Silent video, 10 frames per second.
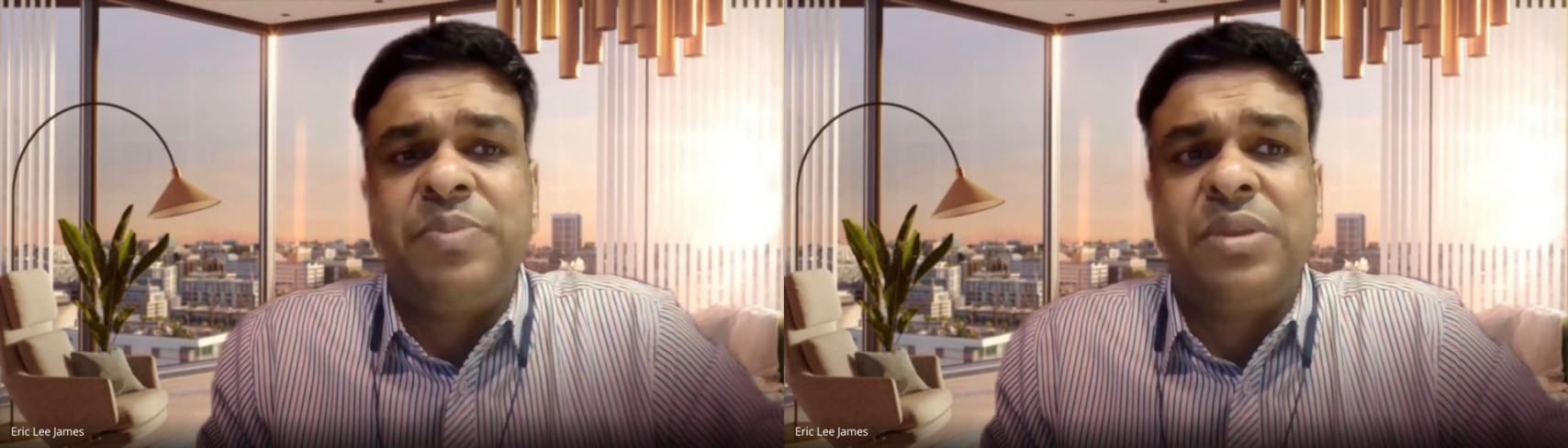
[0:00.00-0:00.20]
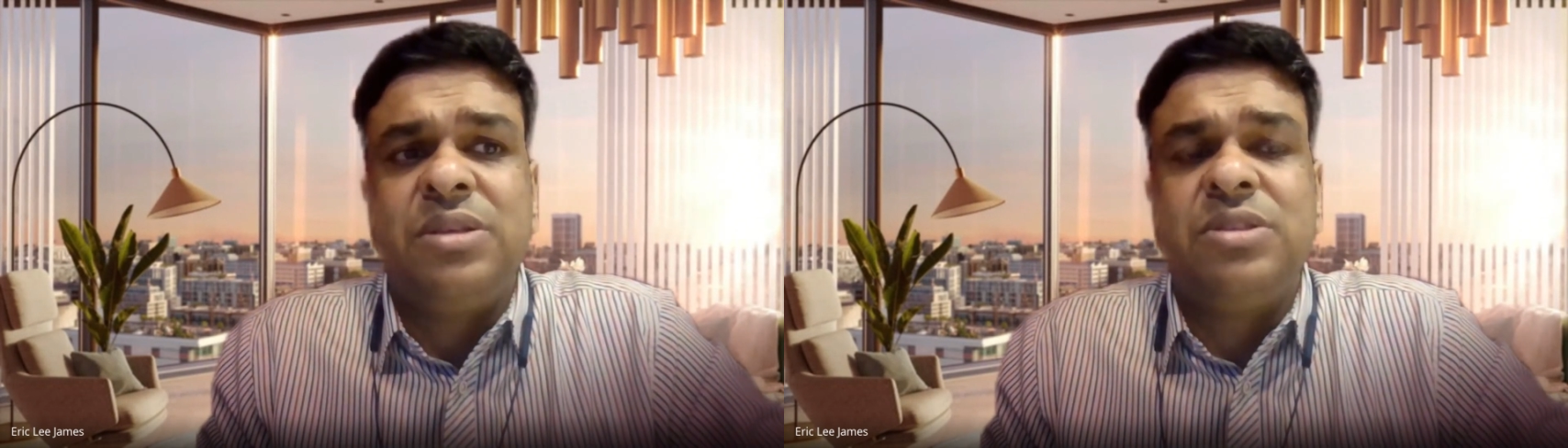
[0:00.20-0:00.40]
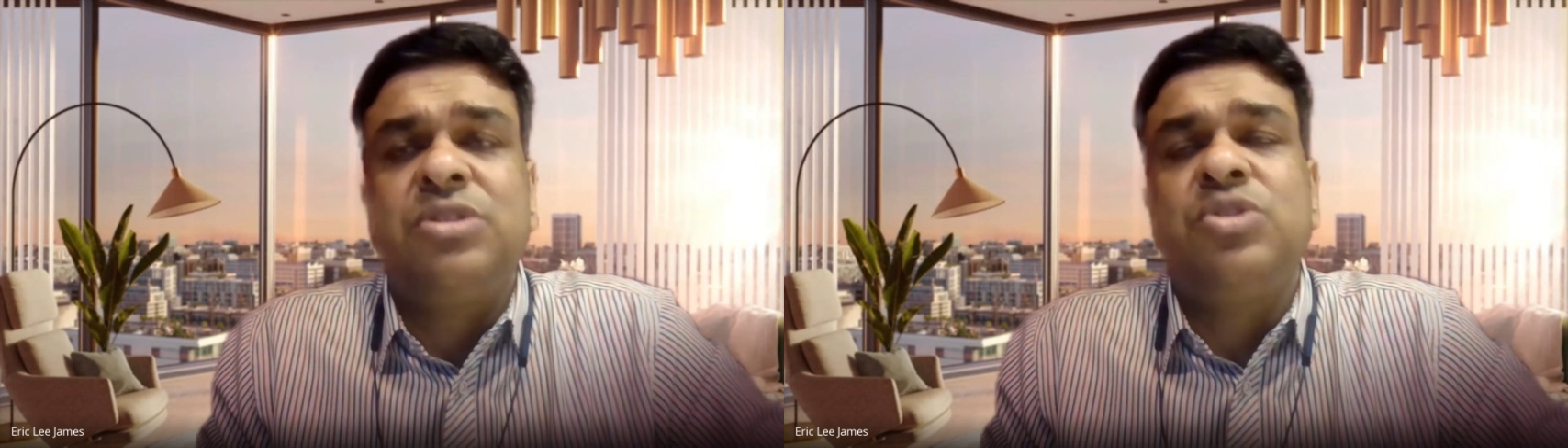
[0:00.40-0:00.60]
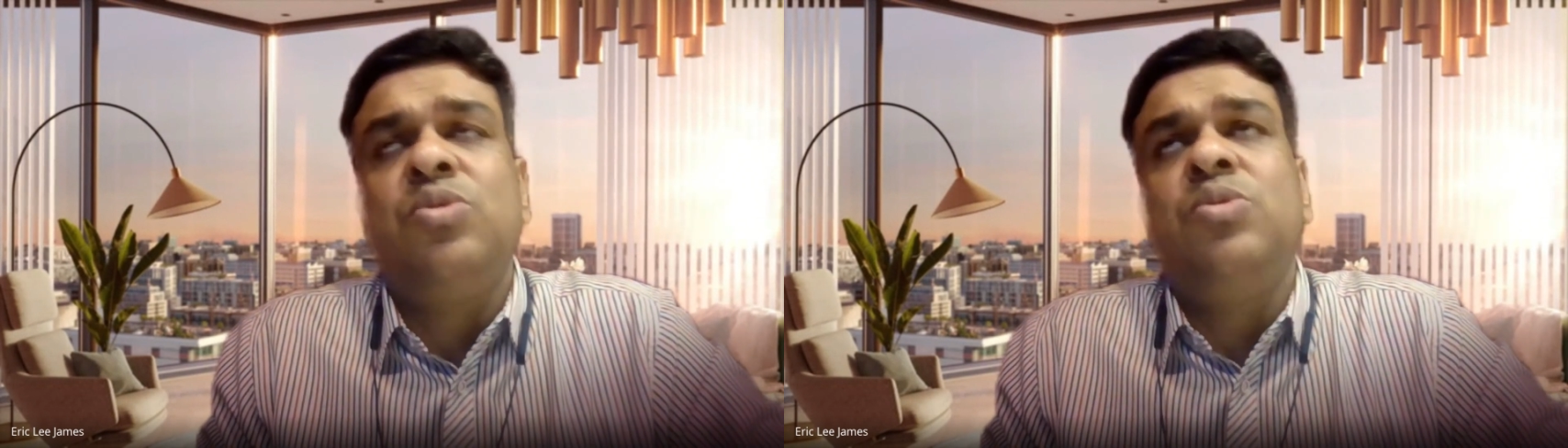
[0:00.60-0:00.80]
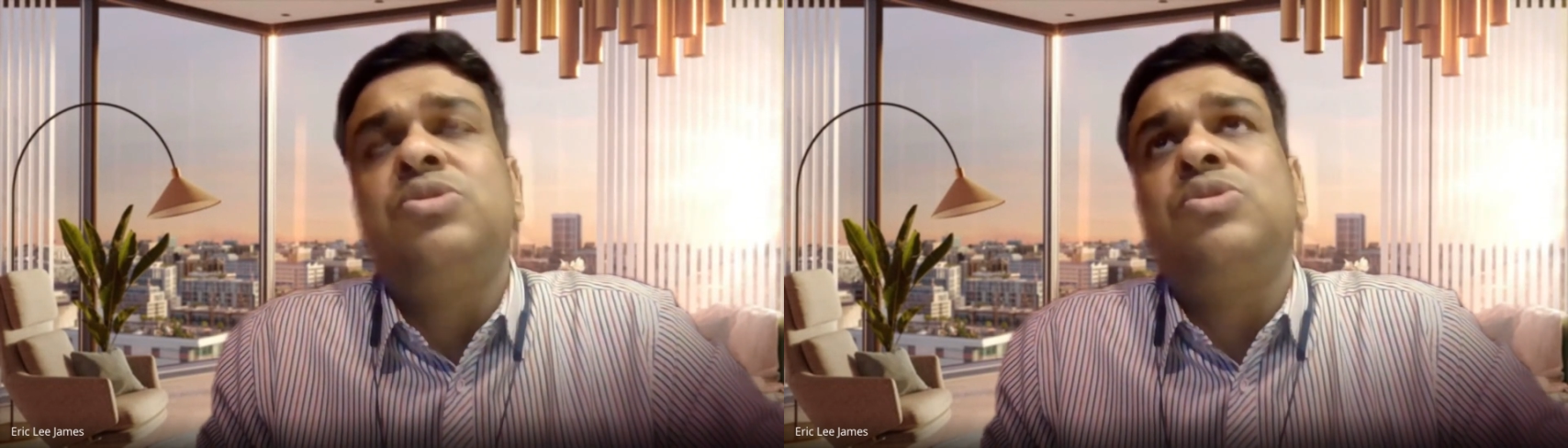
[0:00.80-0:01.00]

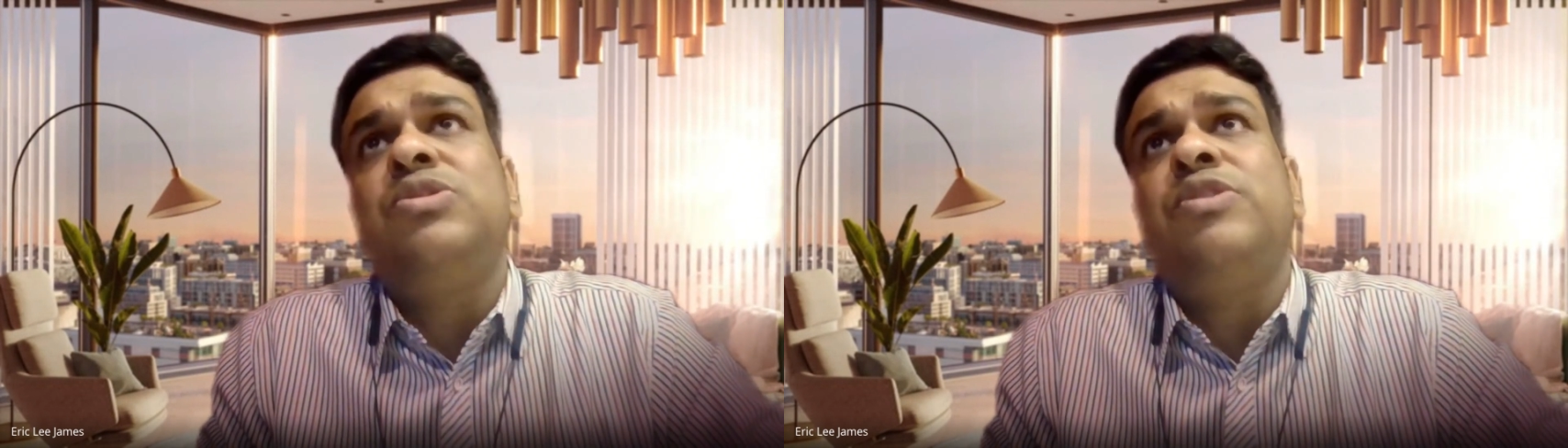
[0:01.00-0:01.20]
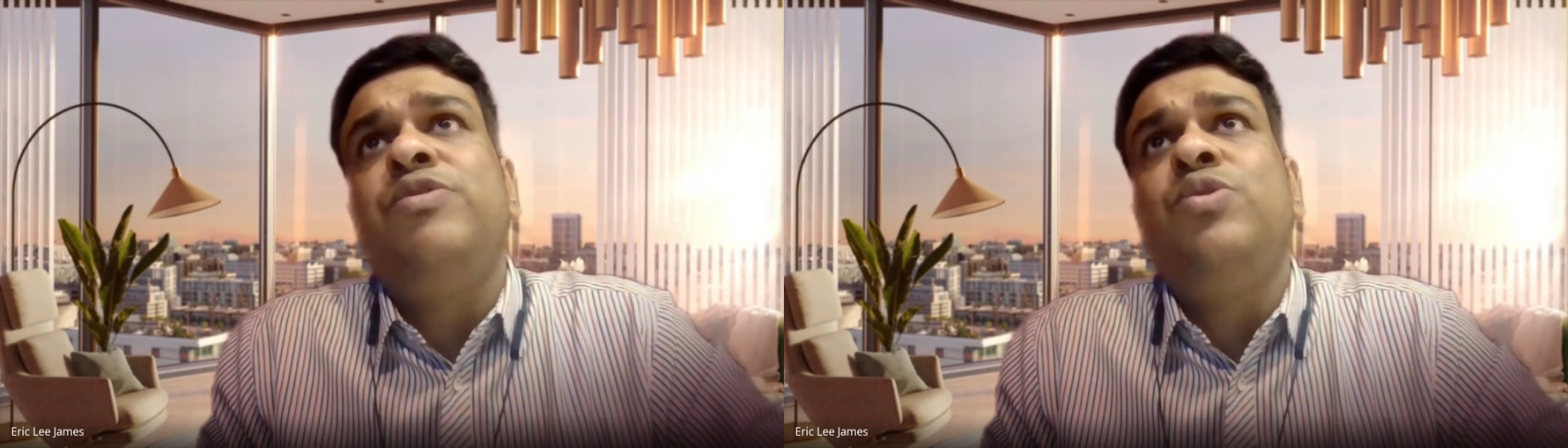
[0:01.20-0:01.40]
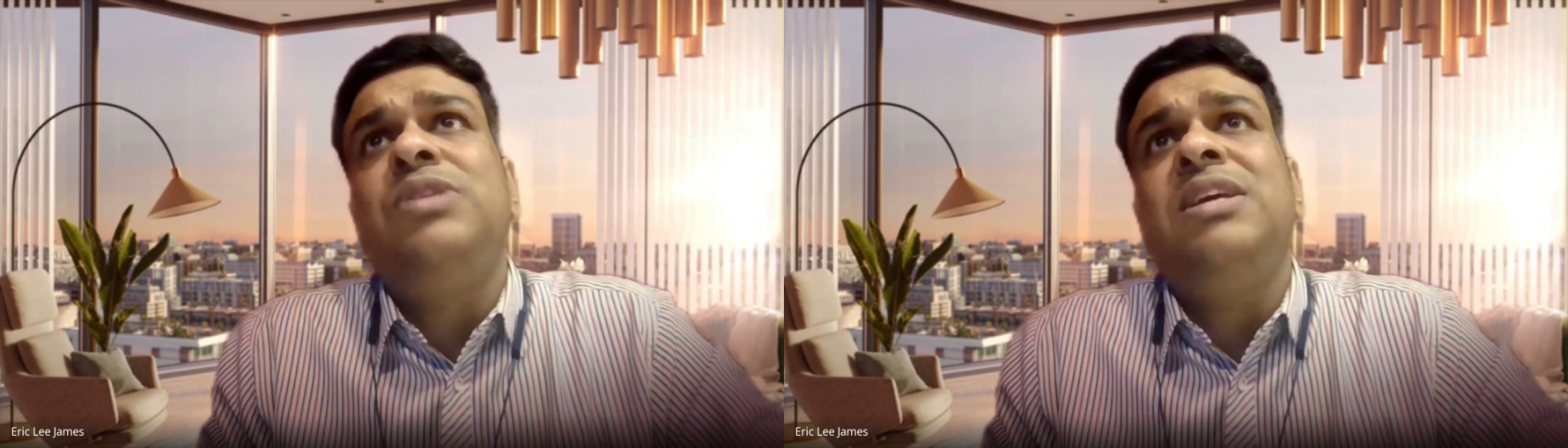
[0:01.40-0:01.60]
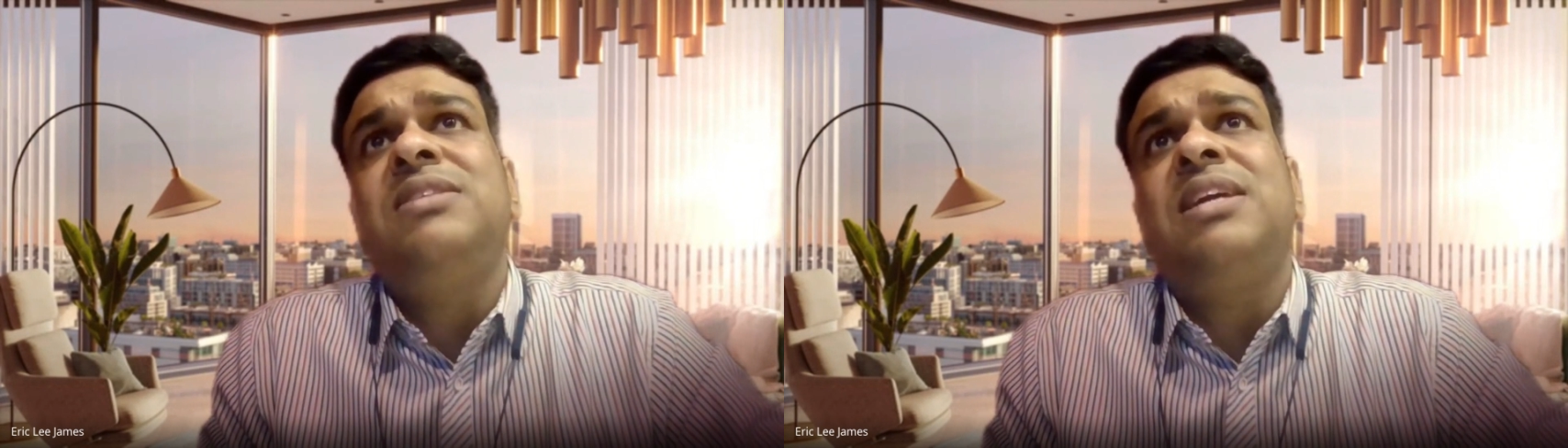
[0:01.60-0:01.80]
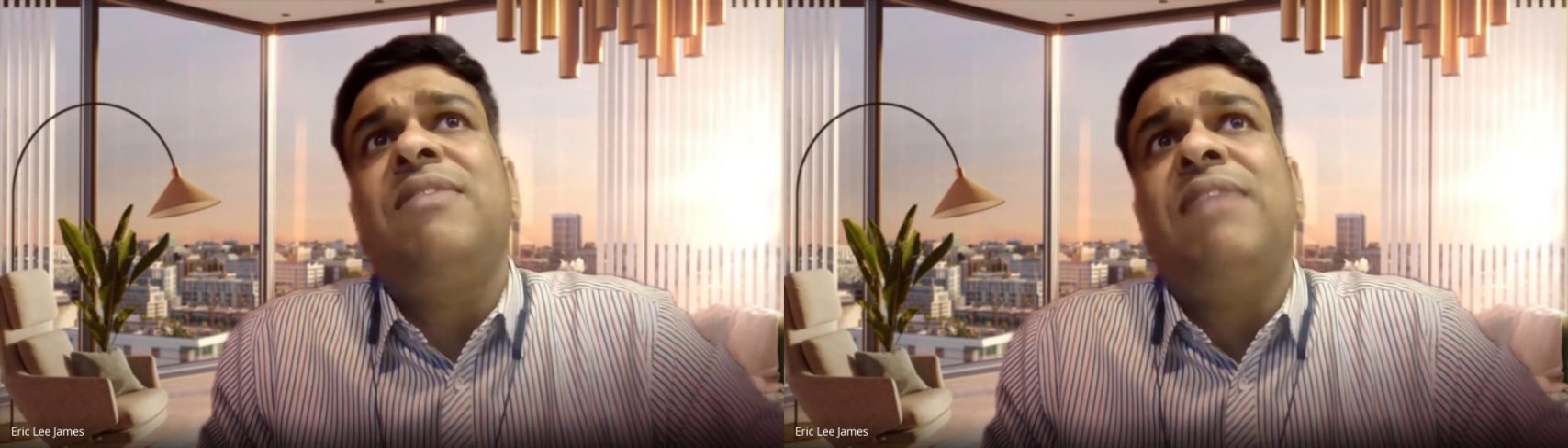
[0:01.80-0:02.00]
So a few things
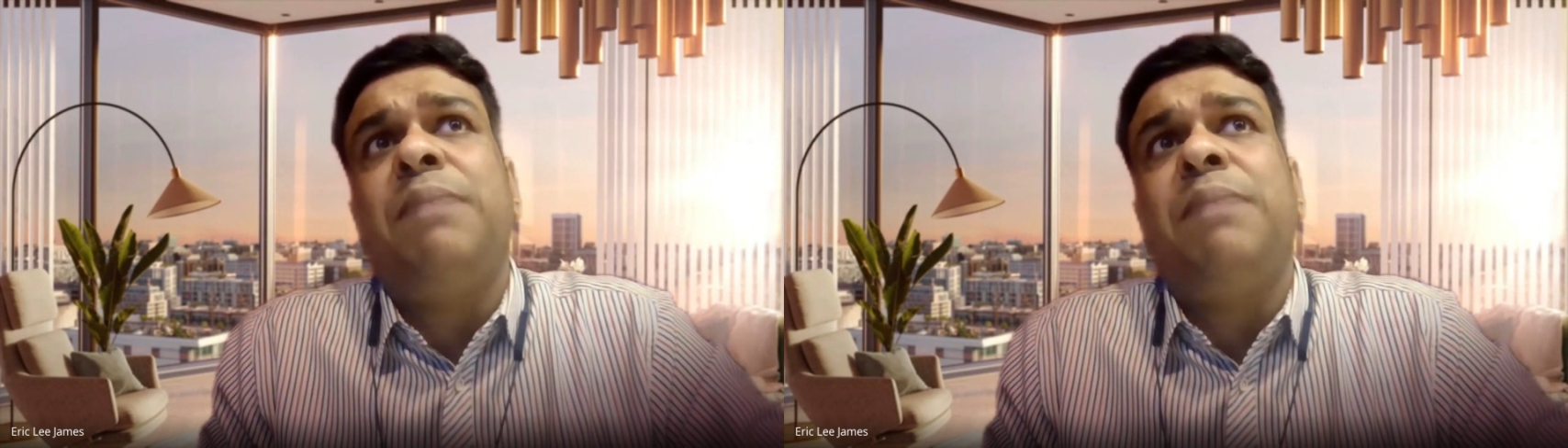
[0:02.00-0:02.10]
that have